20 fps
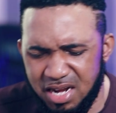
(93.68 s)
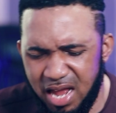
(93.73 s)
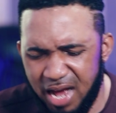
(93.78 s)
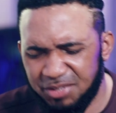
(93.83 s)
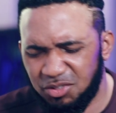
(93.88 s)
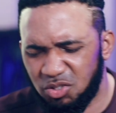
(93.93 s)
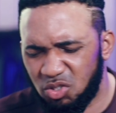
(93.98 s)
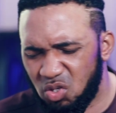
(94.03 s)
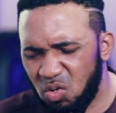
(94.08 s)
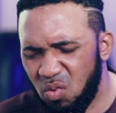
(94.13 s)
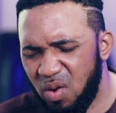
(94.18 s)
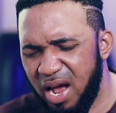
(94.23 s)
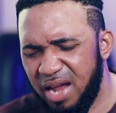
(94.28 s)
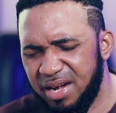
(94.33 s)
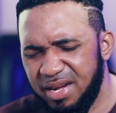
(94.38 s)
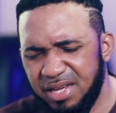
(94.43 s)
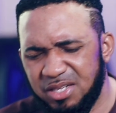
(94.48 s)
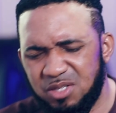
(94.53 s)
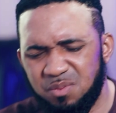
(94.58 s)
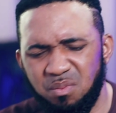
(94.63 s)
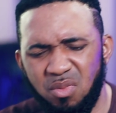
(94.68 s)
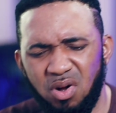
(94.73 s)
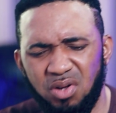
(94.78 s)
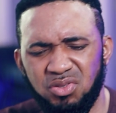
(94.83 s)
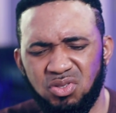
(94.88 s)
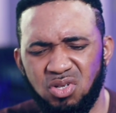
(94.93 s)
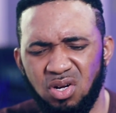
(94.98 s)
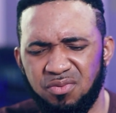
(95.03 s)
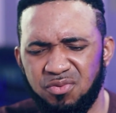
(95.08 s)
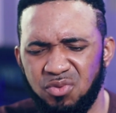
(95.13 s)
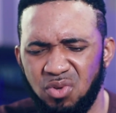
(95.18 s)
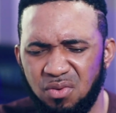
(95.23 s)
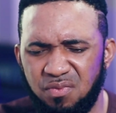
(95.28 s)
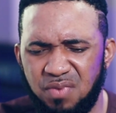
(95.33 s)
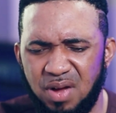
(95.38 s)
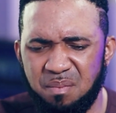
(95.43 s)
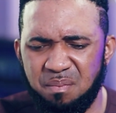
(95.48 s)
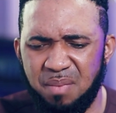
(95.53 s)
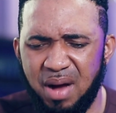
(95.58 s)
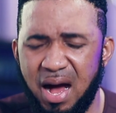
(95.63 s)
that throughout this month of
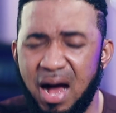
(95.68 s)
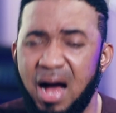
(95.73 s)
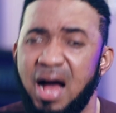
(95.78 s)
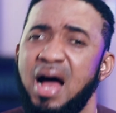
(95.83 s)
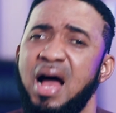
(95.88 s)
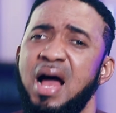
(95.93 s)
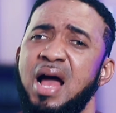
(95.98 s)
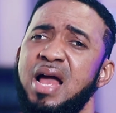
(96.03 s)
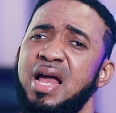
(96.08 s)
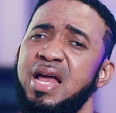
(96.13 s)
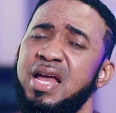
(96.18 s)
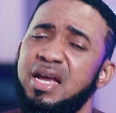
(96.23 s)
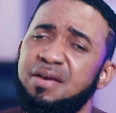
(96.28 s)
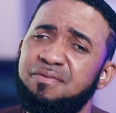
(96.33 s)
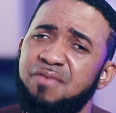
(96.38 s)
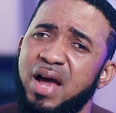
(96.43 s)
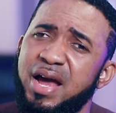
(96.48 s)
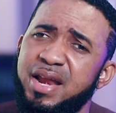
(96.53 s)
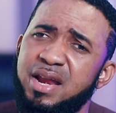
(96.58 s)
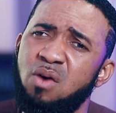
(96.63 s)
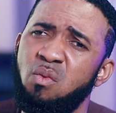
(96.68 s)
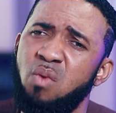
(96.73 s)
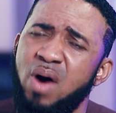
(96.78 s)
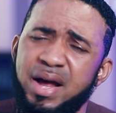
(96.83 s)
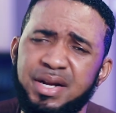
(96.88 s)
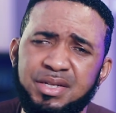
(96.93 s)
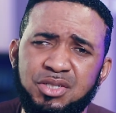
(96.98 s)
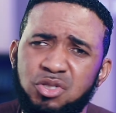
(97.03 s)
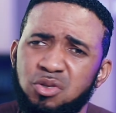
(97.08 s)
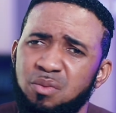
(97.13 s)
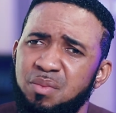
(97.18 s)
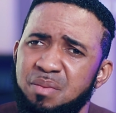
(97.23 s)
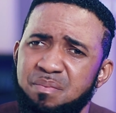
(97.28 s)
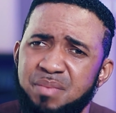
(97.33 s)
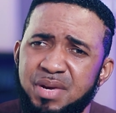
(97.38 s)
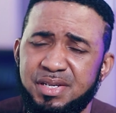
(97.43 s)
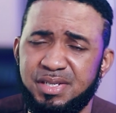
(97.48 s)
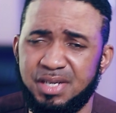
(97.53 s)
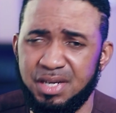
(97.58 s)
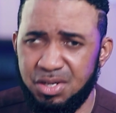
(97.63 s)
November, if anyone should be
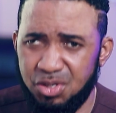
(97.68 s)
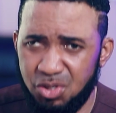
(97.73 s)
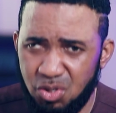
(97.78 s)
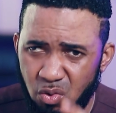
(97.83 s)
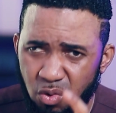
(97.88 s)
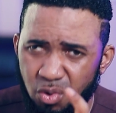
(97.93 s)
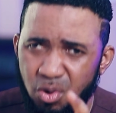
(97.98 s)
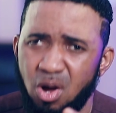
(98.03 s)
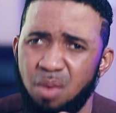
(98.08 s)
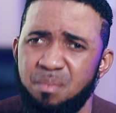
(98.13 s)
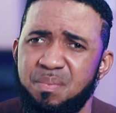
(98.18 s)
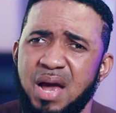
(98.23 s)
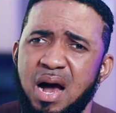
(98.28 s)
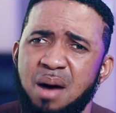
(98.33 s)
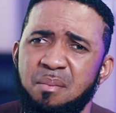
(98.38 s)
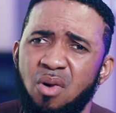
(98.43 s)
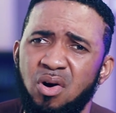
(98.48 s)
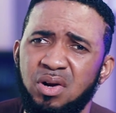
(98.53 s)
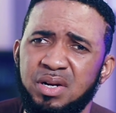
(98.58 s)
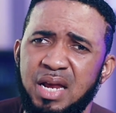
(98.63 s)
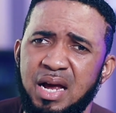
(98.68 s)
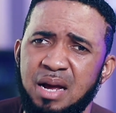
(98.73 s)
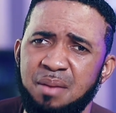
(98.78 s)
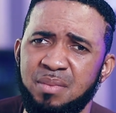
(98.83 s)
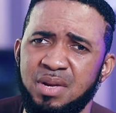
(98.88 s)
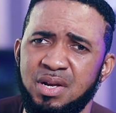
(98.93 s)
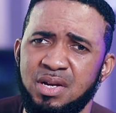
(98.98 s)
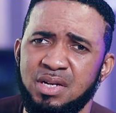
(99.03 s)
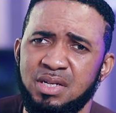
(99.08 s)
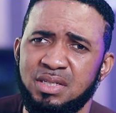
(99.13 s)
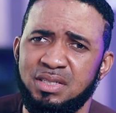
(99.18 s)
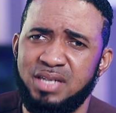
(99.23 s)
missing, you will not be among them.